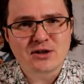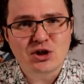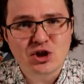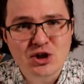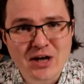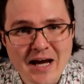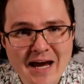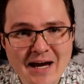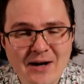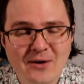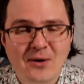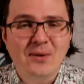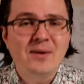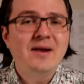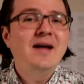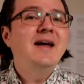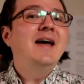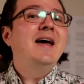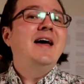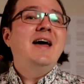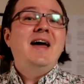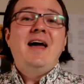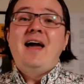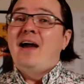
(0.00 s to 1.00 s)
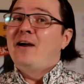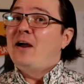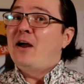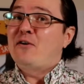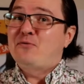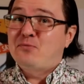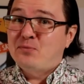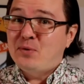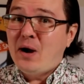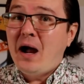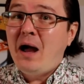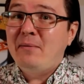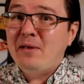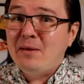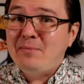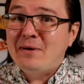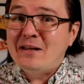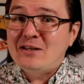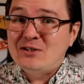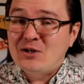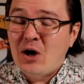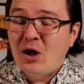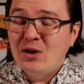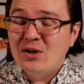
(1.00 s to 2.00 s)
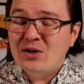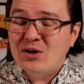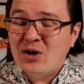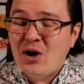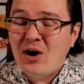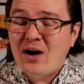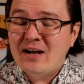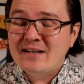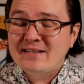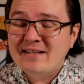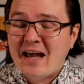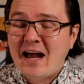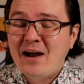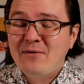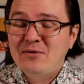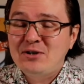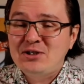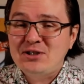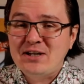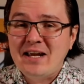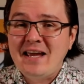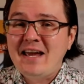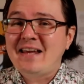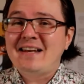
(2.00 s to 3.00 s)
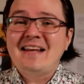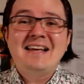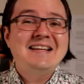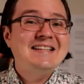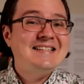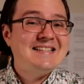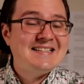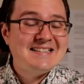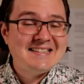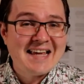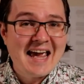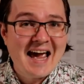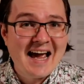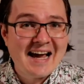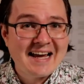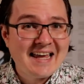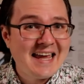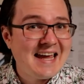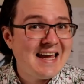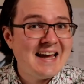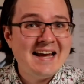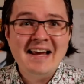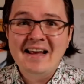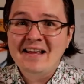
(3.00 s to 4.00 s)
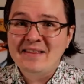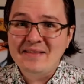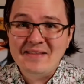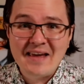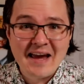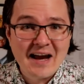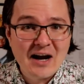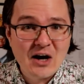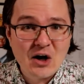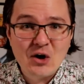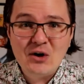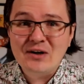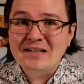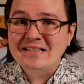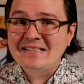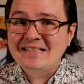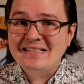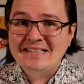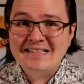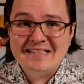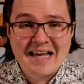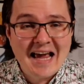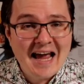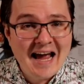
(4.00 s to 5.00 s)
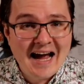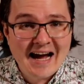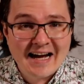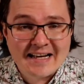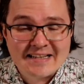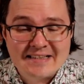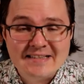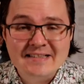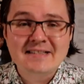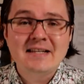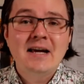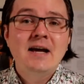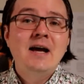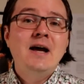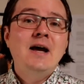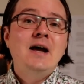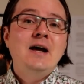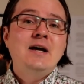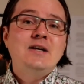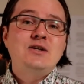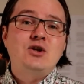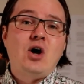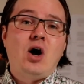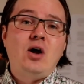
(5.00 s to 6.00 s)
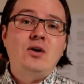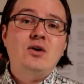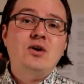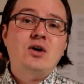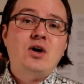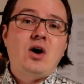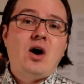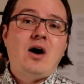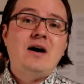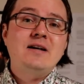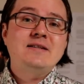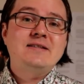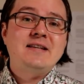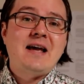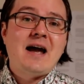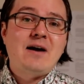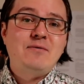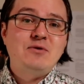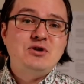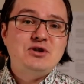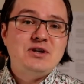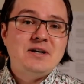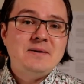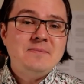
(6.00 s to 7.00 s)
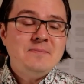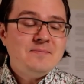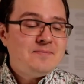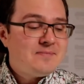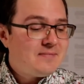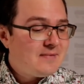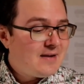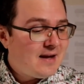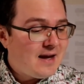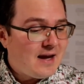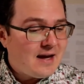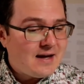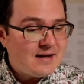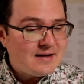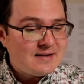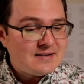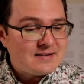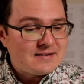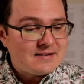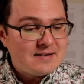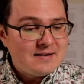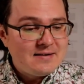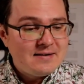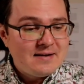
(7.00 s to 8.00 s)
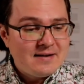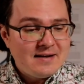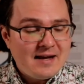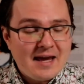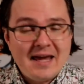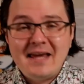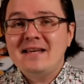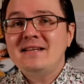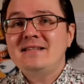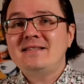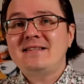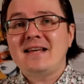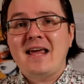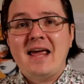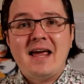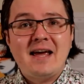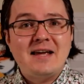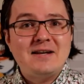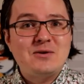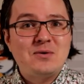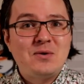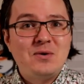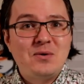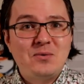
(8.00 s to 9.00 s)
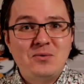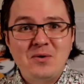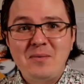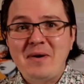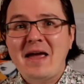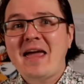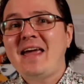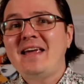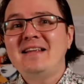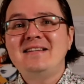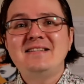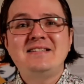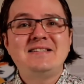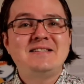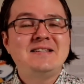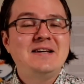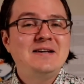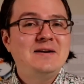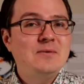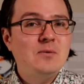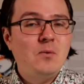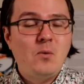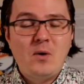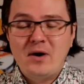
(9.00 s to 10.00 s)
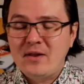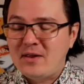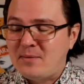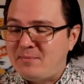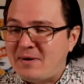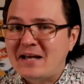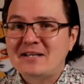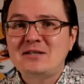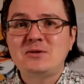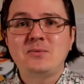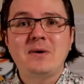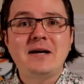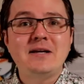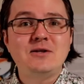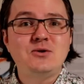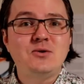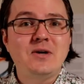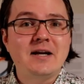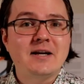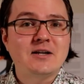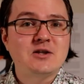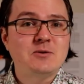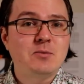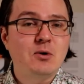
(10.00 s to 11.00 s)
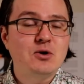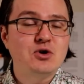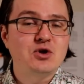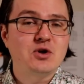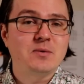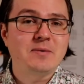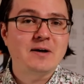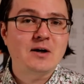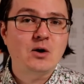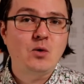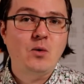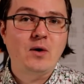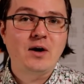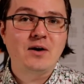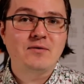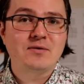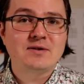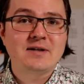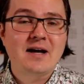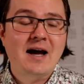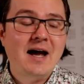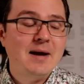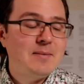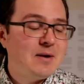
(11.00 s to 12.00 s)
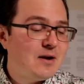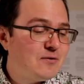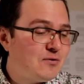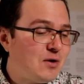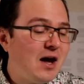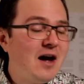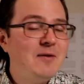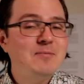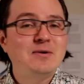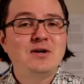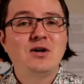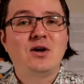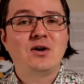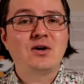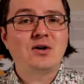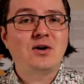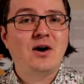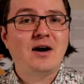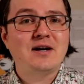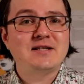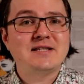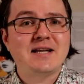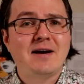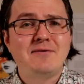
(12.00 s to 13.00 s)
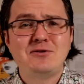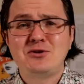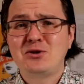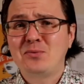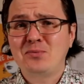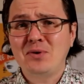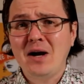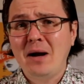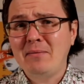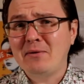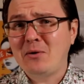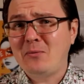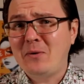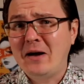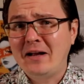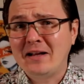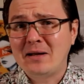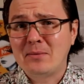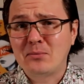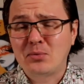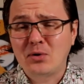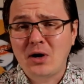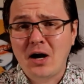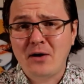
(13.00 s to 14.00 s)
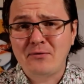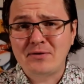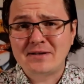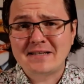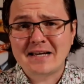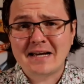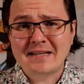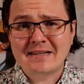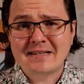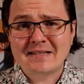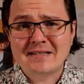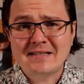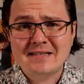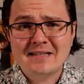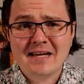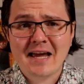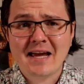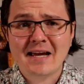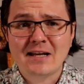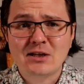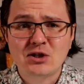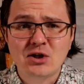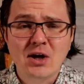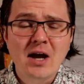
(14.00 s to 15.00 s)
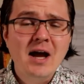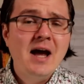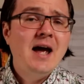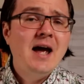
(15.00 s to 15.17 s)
channel have probably been dollar cost averaging in, stacking their sats. Dollar cost averaging is is and remains one of the best ways to get exposure to Bitcoin over time. And if you have been dollar cost averaging, you're probably well in profits at this stage.